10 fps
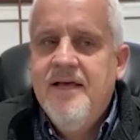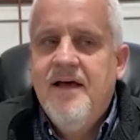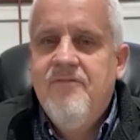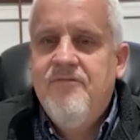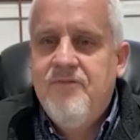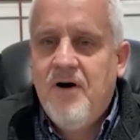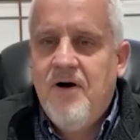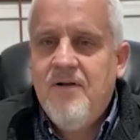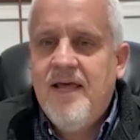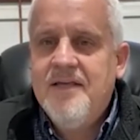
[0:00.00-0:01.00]
of
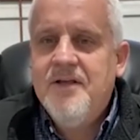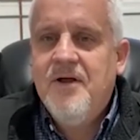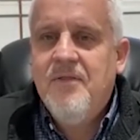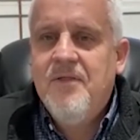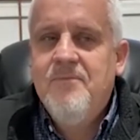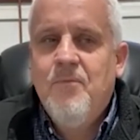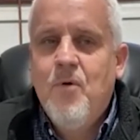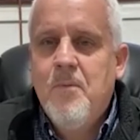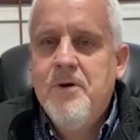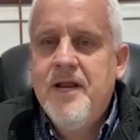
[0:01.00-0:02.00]
fall, like you know the
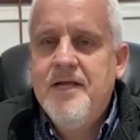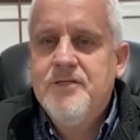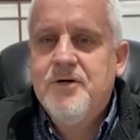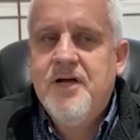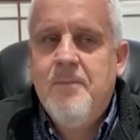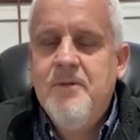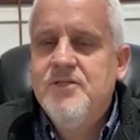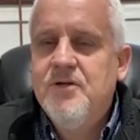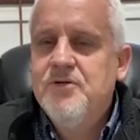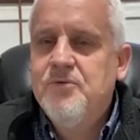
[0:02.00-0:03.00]
warmer days are coming.
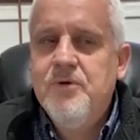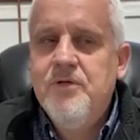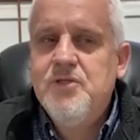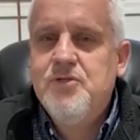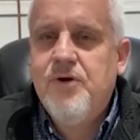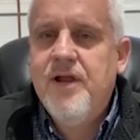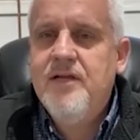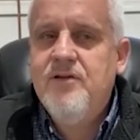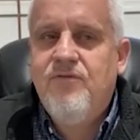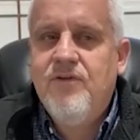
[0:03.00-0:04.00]
So it's a real
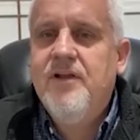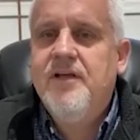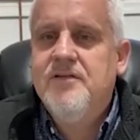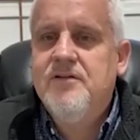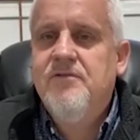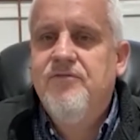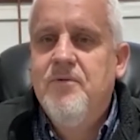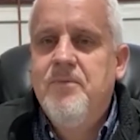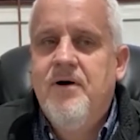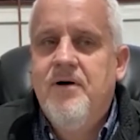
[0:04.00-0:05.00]
strange feeling to the
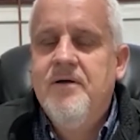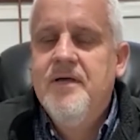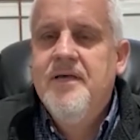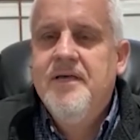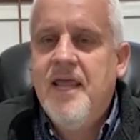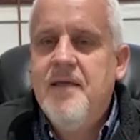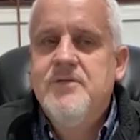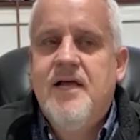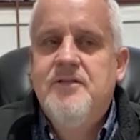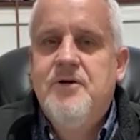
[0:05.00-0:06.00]
football games
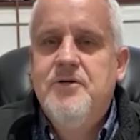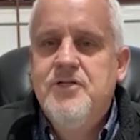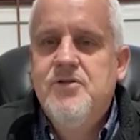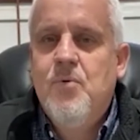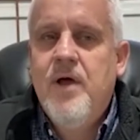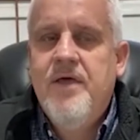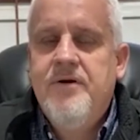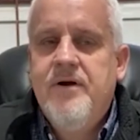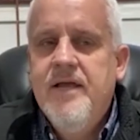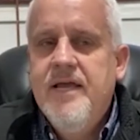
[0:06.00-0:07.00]
out there, just the
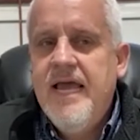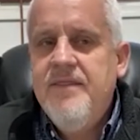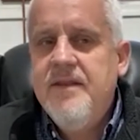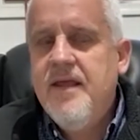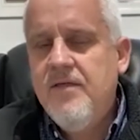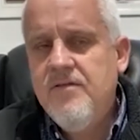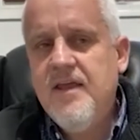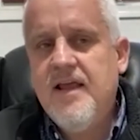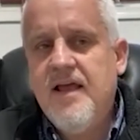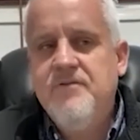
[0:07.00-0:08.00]
weather. And then the other
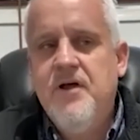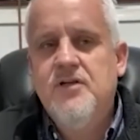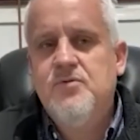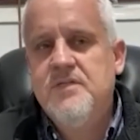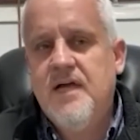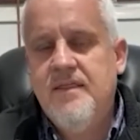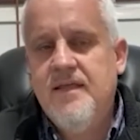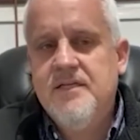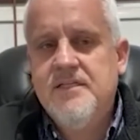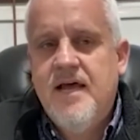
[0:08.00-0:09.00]
thing I've noticed, which I think
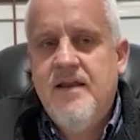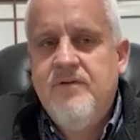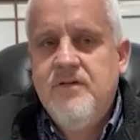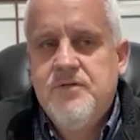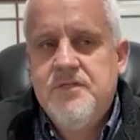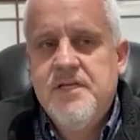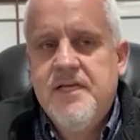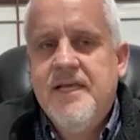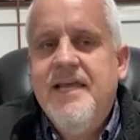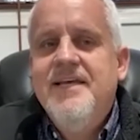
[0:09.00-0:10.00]
is kind of
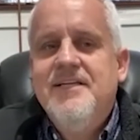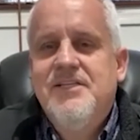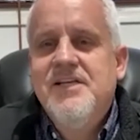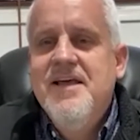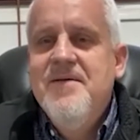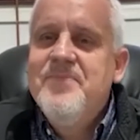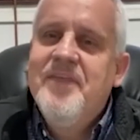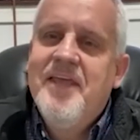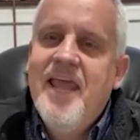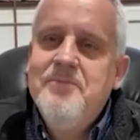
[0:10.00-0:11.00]
interesting, is the
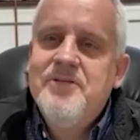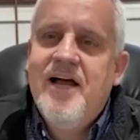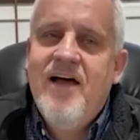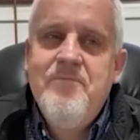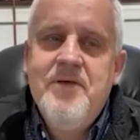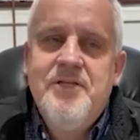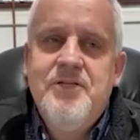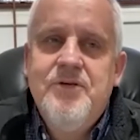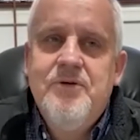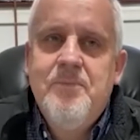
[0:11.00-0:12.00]
games that I've been
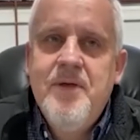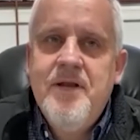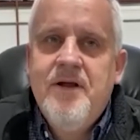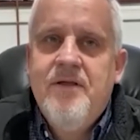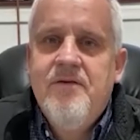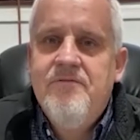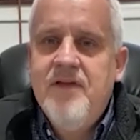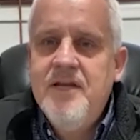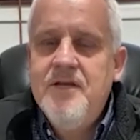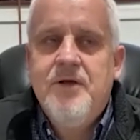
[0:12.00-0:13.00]
to, depending on the
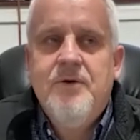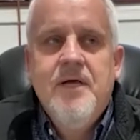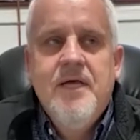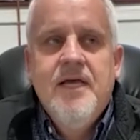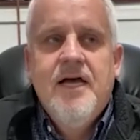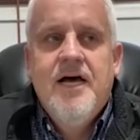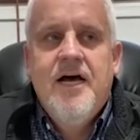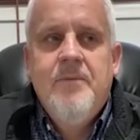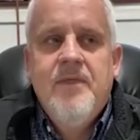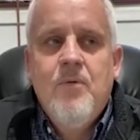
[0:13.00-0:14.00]
venue,
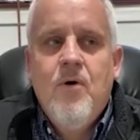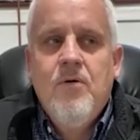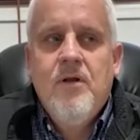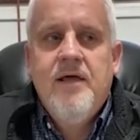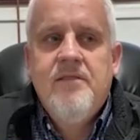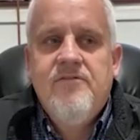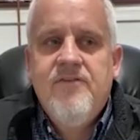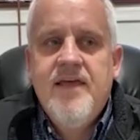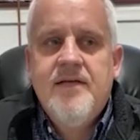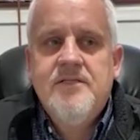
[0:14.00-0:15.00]
um, they won't let the
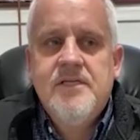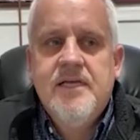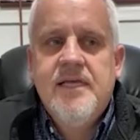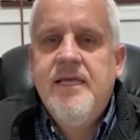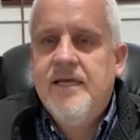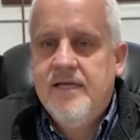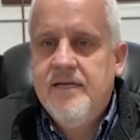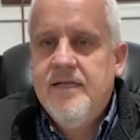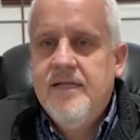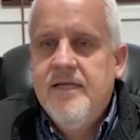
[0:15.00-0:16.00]
fans
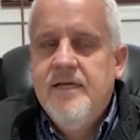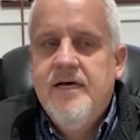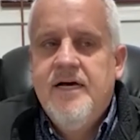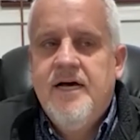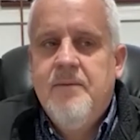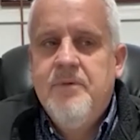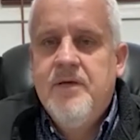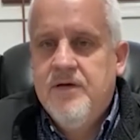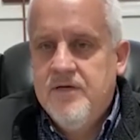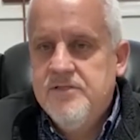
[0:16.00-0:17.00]
in uh,
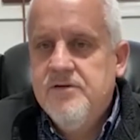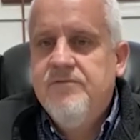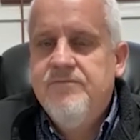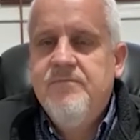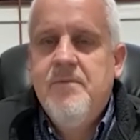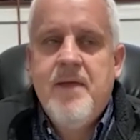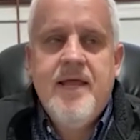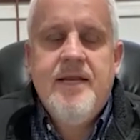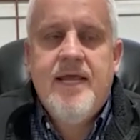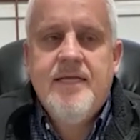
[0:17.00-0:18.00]
because of the
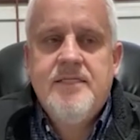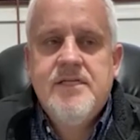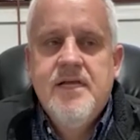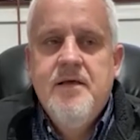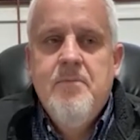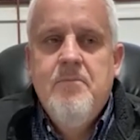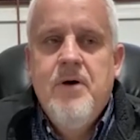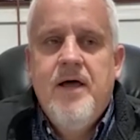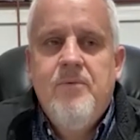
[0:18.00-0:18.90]
mandates but